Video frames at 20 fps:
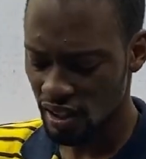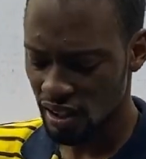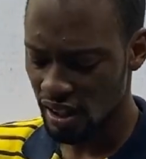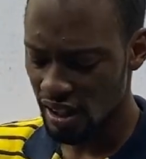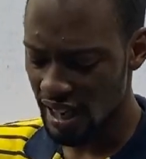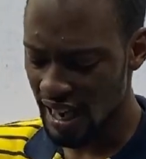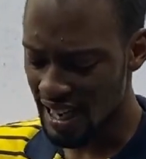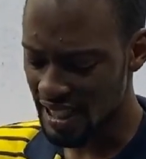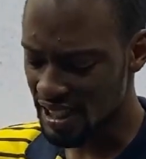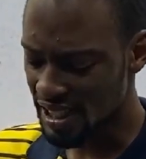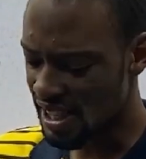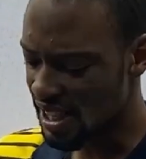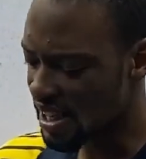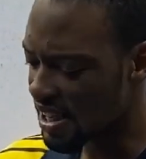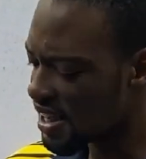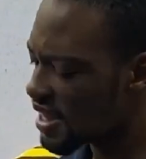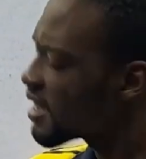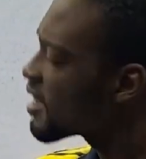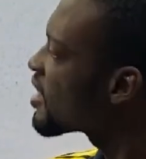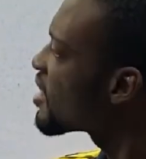
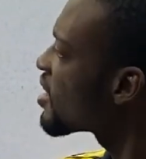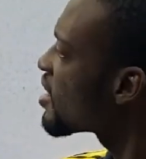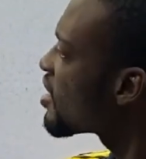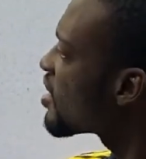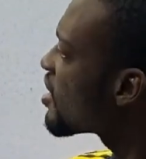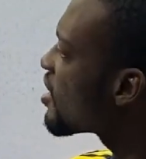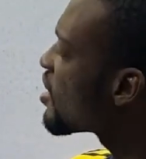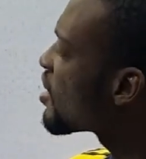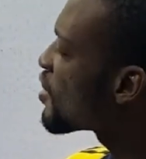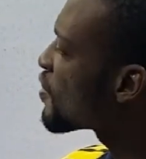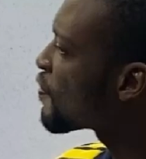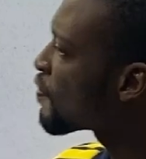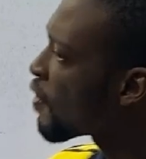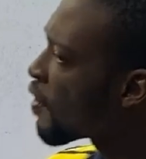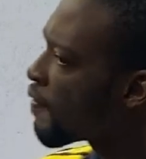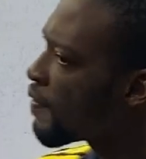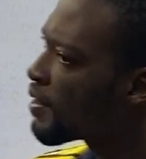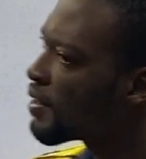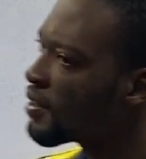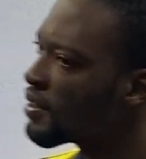Latent is
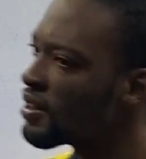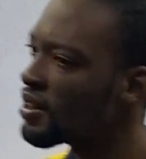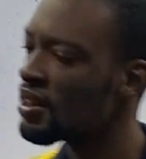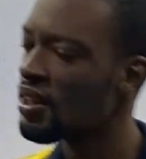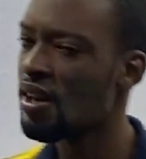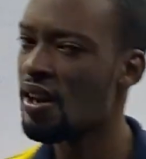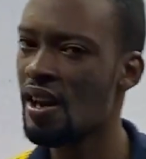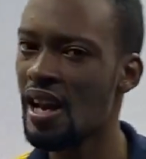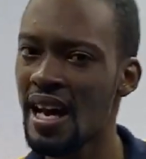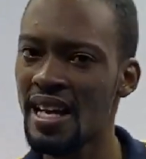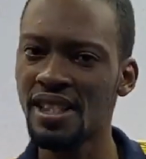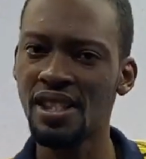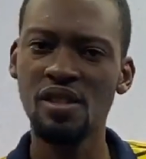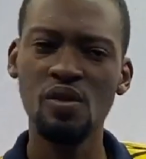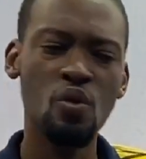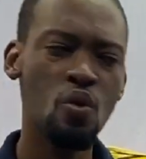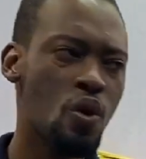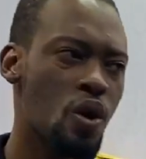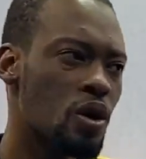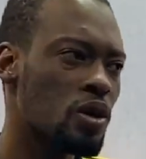from the
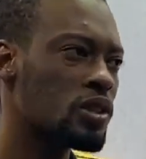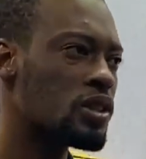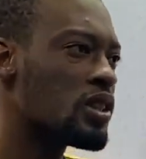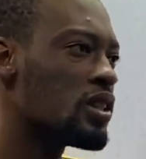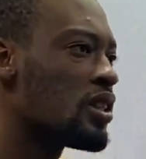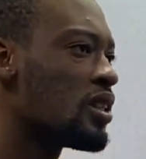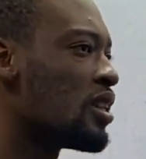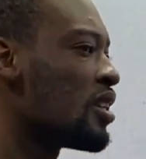Latin word